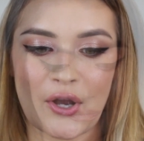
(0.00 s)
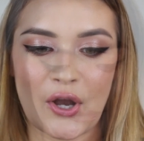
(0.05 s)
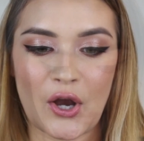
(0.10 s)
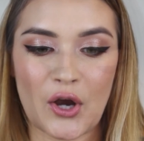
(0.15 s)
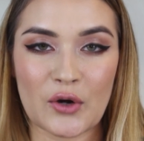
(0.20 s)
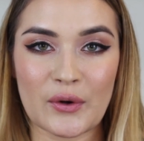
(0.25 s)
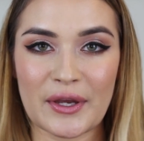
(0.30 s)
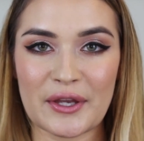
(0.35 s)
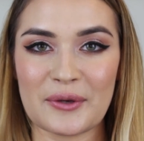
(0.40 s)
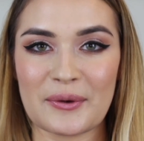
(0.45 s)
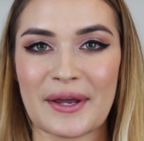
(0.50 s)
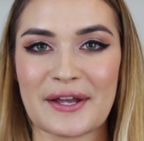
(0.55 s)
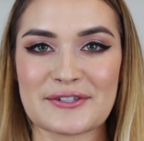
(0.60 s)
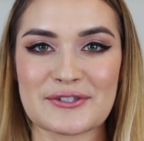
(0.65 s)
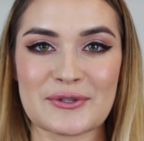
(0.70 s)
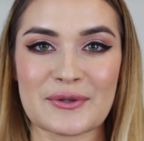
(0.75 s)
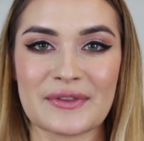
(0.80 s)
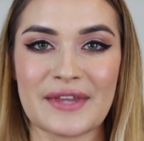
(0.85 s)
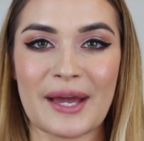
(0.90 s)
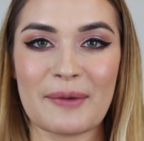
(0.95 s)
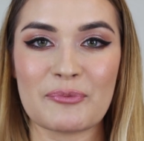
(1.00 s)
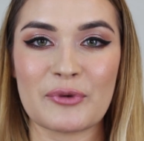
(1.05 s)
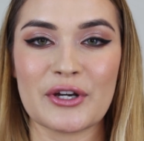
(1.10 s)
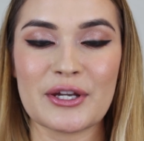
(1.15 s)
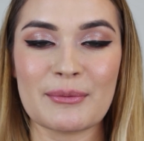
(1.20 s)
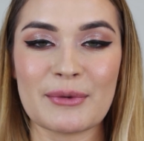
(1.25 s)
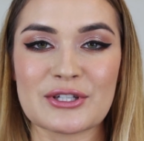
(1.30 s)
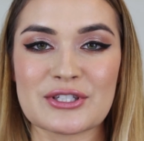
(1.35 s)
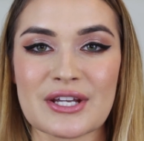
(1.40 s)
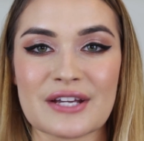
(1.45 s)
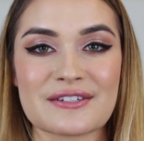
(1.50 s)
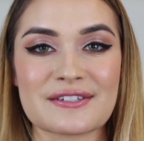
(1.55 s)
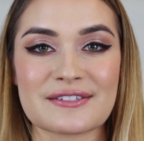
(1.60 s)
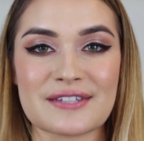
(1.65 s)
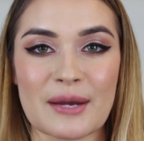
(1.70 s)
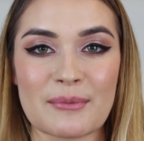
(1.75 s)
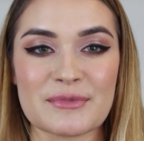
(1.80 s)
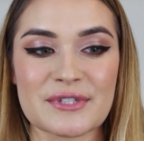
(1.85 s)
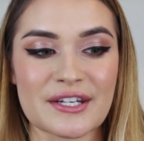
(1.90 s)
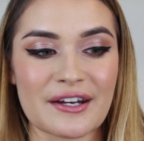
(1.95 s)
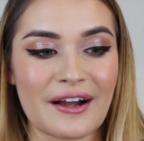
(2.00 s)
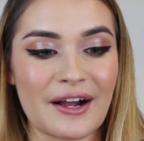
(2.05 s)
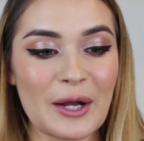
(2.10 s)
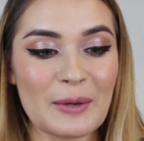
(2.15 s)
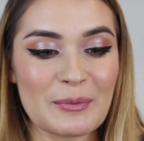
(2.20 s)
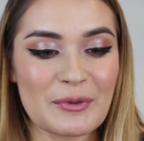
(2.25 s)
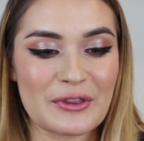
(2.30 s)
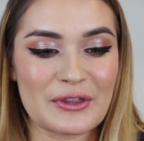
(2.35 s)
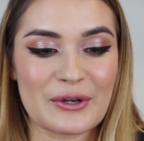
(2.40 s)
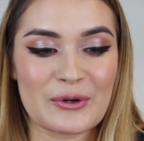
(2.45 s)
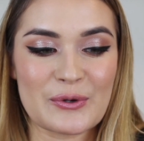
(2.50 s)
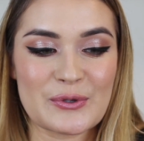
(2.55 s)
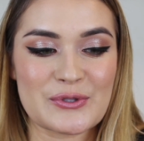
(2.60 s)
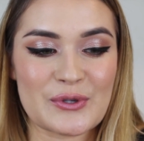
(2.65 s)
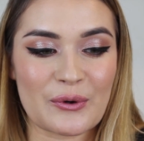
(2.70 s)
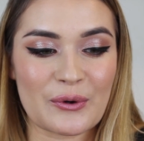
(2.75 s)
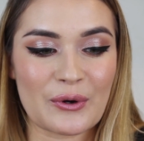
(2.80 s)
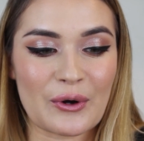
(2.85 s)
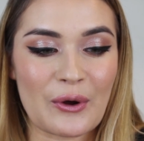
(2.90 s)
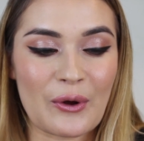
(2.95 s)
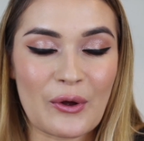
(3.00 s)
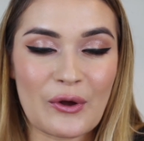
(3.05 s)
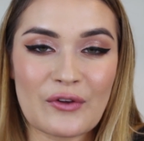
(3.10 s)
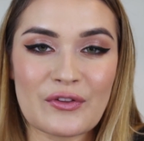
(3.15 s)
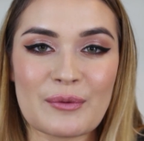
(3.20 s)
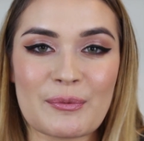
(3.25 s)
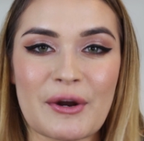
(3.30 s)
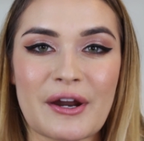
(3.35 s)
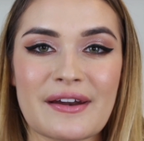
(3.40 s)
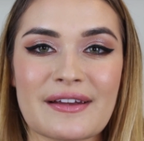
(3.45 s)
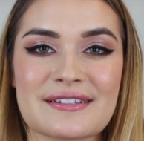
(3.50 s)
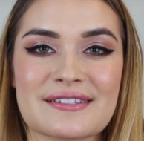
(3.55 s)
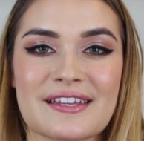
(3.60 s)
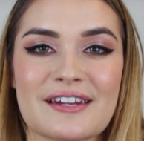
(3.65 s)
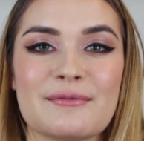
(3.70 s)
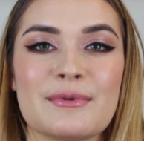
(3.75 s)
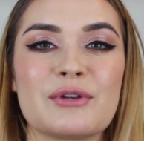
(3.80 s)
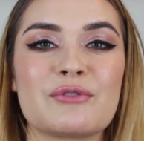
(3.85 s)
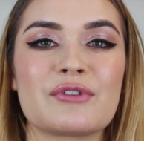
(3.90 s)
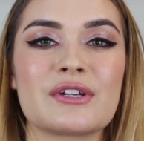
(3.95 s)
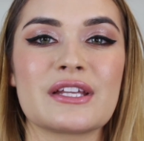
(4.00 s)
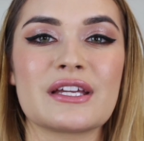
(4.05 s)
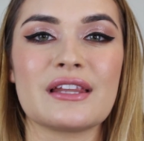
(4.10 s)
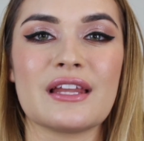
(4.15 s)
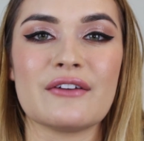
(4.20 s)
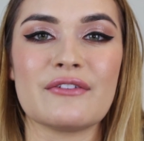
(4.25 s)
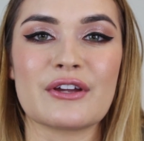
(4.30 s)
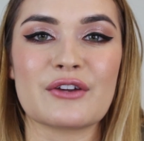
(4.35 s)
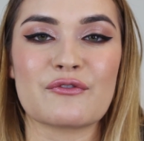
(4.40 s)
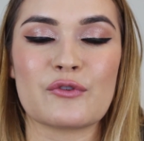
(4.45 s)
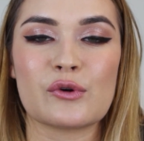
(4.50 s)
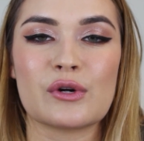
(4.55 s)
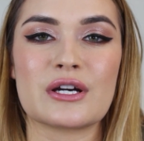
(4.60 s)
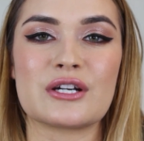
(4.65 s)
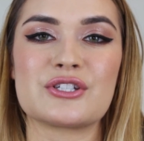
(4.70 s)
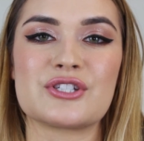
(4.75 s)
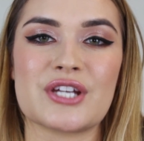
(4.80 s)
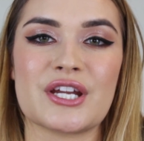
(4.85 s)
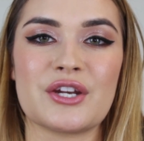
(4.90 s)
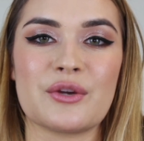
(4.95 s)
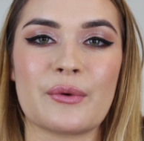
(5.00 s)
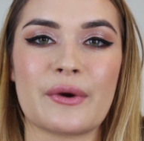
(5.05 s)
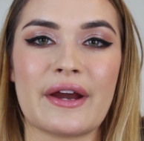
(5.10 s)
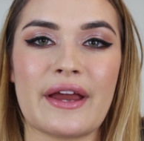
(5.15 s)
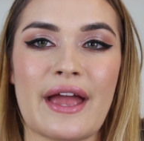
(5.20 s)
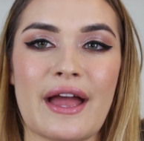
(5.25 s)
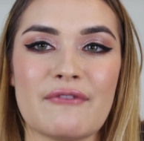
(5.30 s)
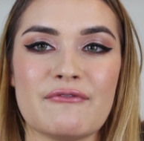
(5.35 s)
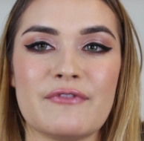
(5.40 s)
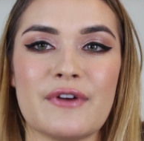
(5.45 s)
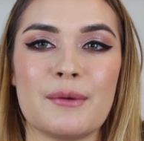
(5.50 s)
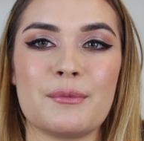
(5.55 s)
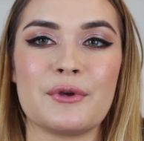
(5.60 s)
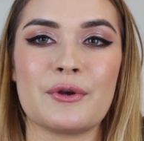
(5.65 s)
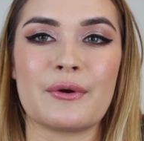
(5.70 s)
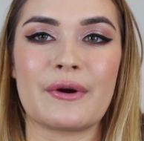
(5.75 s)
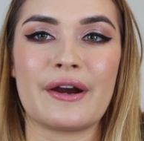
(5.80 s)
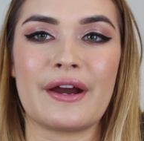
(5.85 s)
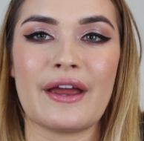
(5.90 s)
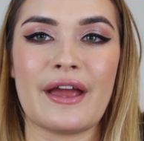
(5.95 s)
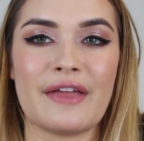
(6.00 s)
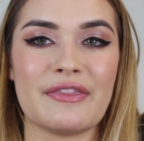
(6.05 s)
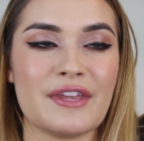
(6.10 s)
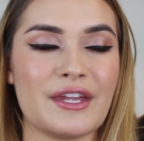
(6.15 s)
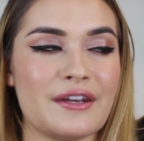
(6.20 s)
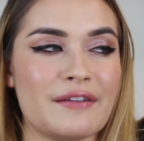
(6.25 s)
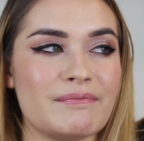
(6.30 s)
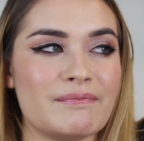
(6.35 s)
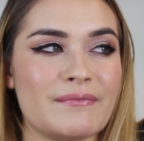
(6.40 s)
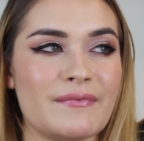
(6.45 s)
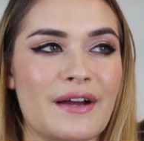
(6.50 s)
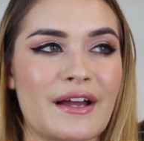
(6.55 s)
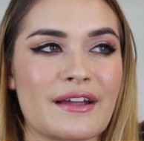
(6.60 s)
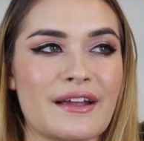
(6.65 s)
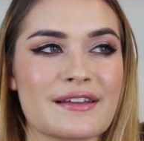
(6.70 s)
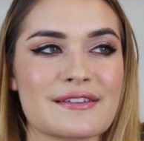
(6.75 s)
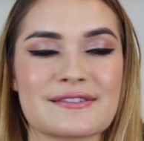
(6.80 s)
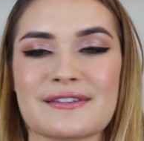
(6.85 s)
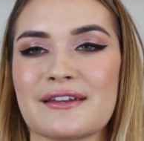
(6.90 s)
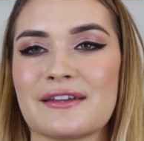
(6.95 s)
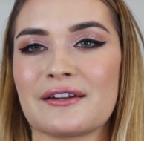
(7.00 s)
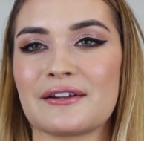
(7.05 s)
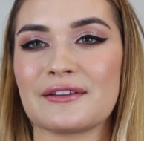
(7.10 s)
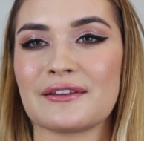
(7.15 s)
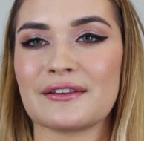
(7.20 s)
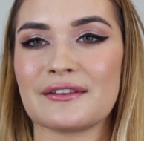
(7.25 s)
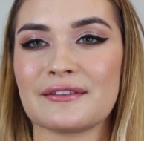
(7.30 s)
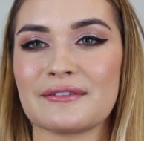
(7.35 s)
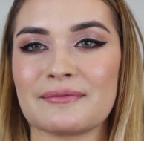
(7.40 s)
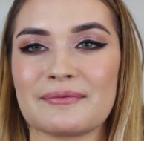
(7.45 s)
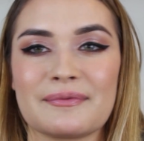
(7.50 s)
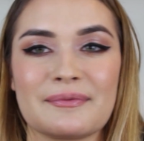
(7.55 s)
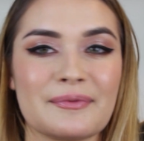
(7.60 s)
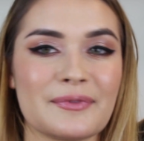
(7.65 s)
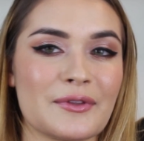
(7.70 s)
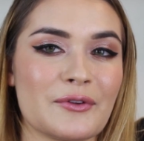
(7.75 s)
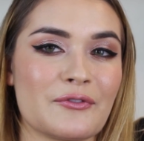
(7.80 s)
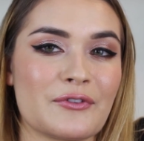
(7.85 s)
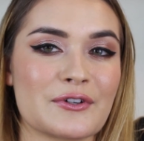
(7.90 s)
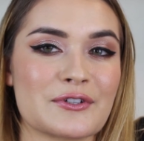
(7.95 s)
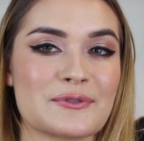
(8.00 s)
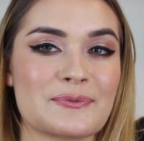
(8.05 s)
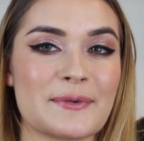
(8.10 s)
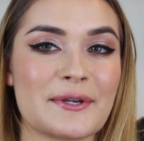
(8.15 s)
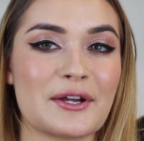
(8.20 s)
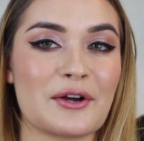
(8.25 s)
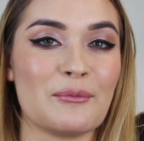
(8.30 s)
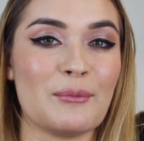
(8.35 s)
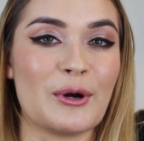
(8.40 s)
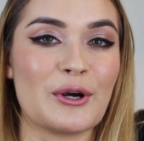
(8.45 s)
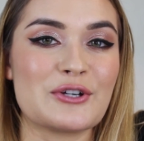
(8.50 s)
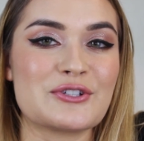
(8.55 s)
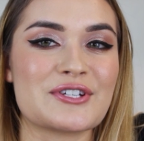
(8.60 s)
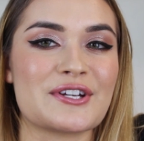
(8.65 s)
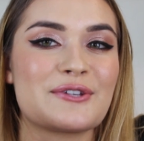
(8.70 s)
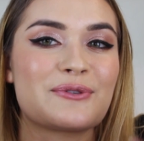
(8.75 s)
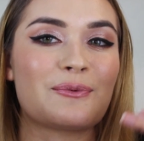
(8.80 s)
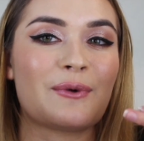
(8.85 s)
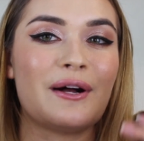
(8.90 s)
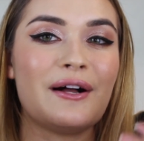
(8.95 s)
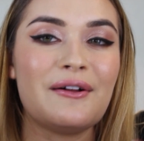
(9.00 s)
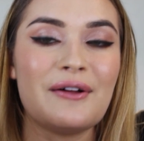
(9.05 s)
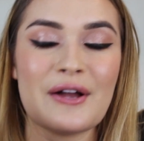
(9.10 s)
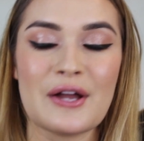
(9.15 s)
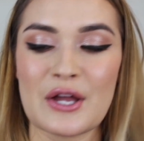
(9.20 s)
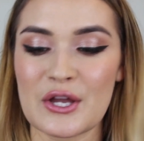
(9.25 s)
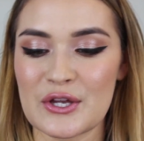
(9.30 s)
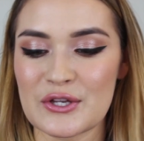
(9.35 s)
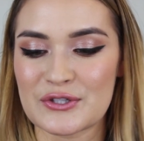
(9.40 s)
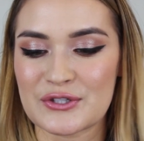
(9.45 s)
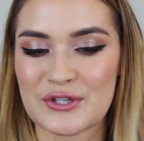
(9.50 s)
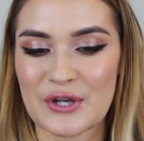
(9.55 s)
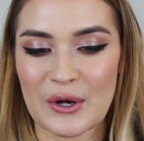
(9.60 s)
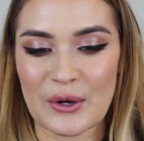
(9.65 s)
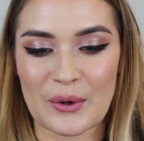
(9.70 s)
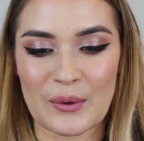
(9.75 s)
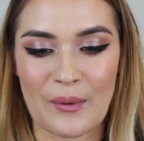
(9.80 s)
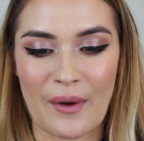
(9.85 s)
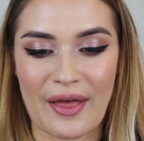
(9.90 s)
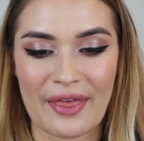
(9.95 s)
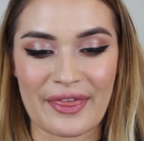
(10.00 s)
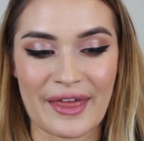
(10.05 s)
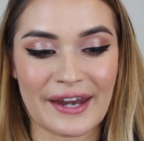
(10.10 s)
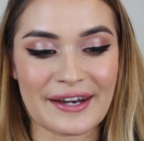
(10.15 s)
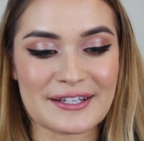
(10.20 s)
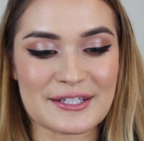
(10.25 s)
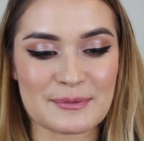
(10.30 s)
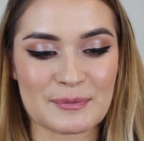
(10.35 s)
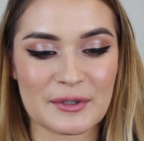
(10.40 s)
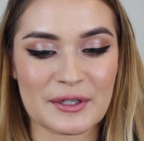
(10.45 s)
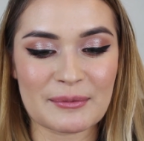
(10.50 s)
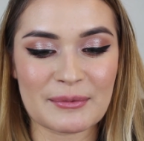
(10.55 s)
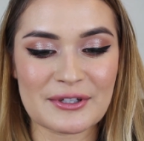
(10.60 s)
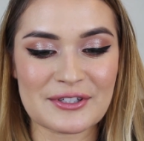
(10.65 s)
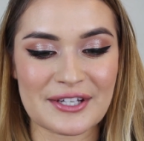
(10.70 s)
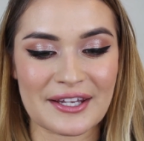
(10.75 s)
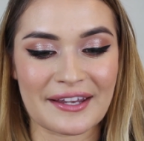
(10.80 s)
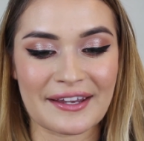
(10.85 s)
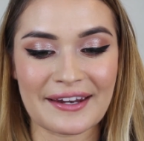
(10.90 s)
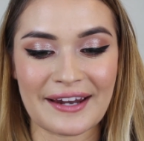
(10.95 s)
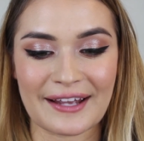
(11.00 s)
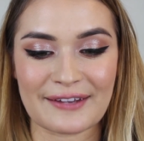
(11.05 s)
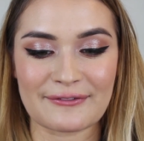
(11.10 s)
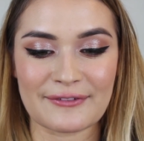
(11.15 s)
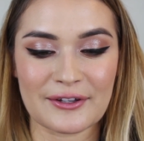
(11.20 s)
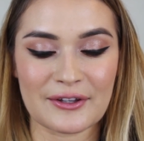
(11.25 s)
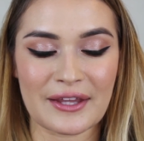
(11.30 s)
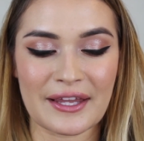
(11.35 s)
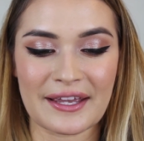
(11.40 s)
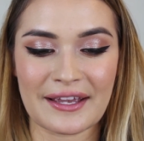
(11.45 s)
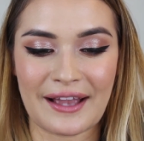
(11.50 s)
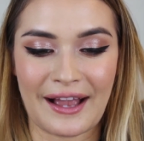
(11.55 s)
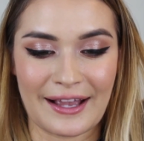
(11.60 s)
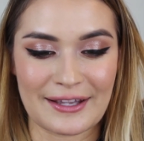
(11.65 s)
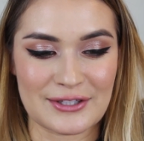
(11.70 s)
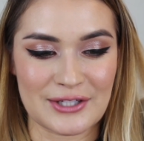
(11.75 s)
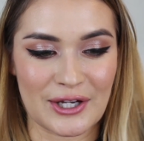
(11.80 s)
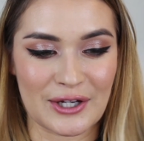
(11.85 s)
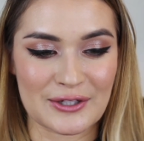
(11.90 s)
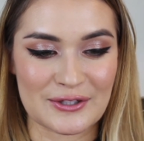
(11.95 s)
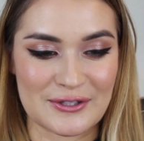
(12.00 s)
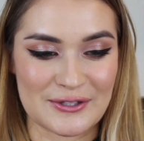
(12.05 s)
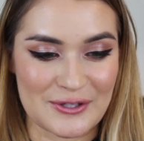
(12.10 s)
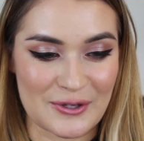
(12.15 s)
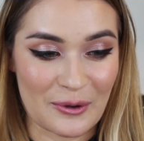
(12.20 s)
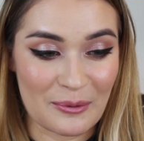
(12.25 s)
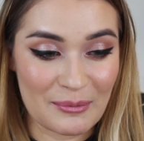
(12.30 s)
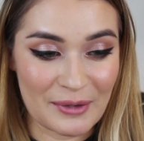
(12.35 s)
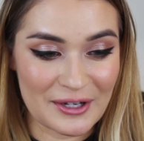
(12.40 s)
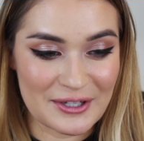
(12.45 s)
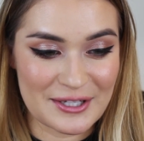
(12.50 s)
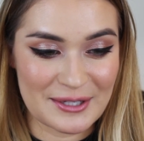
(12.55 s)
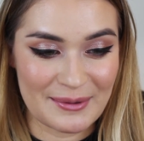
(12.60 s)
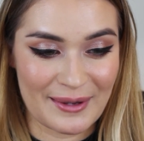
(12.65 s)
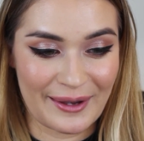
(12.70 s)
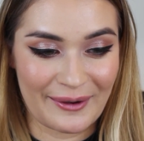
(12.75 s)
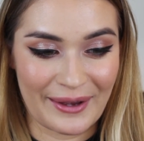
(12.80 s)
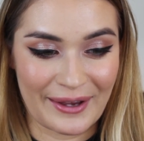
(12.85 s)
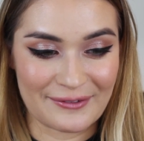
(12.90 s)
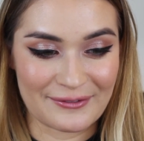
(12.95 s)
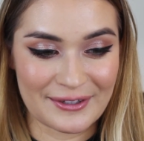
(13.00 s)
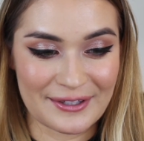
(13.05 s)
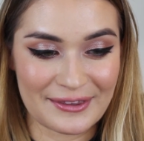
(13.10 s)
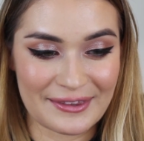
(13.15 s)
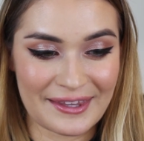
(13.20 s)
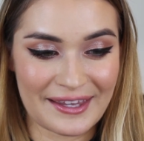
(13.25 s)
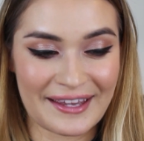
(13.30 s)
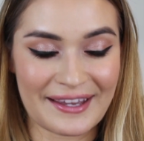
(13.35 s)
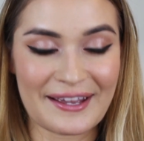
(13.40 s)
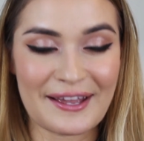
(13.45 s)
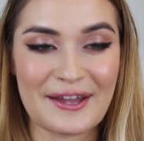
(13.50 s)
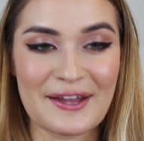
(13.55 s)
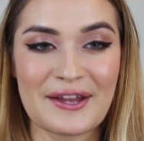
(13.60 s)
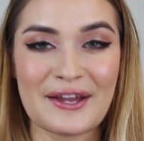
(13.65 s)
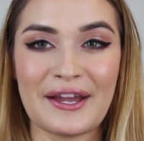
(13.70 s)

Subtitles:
Alright you guys, so that pretty much sums it up. Those are all the products that I've been really loving for January and February, and then I guess in the first week of March as well. So that is pretty much it. I feel like I talked so much about everything.